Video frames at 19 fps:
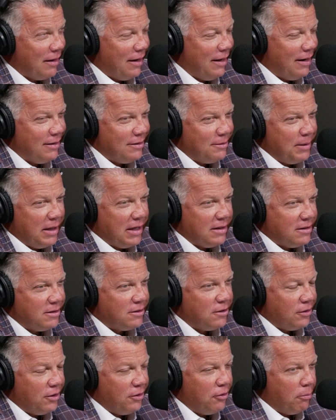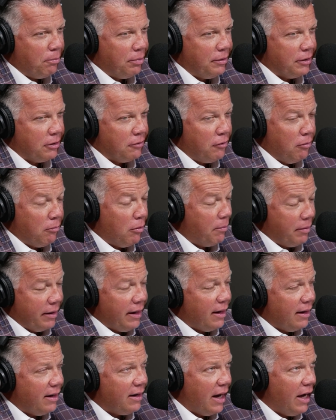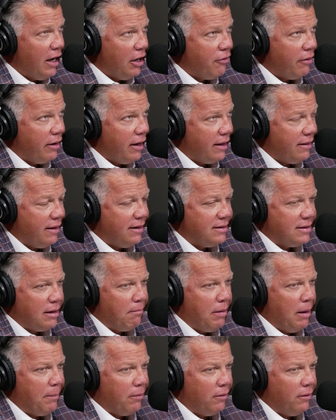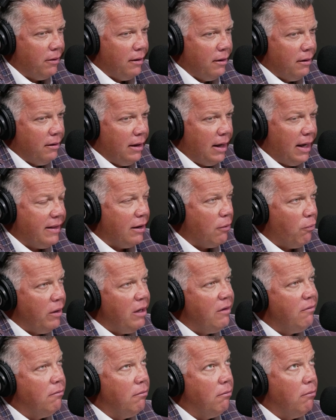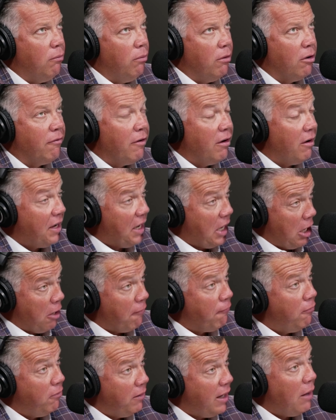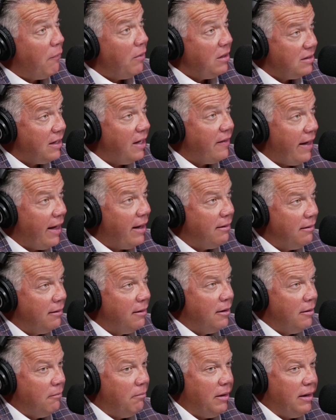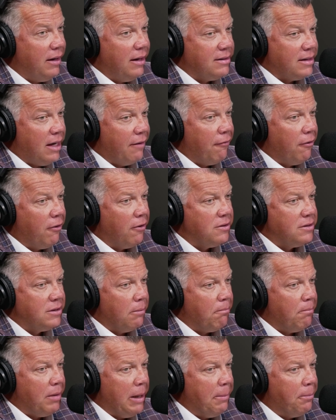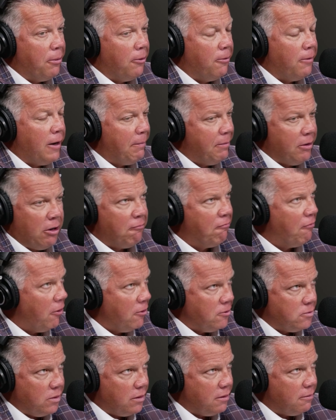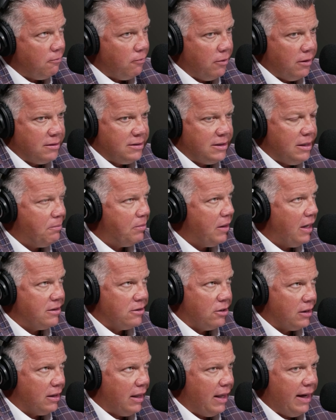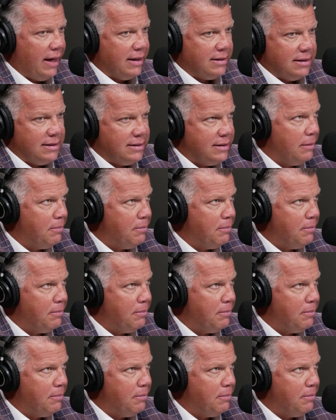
And it's because it's turned into a political football. But yeah, I agree. I think some people, and I think we're very careful in how we say that because I've heard some people, I've been on phones with CPAs and their clients, and the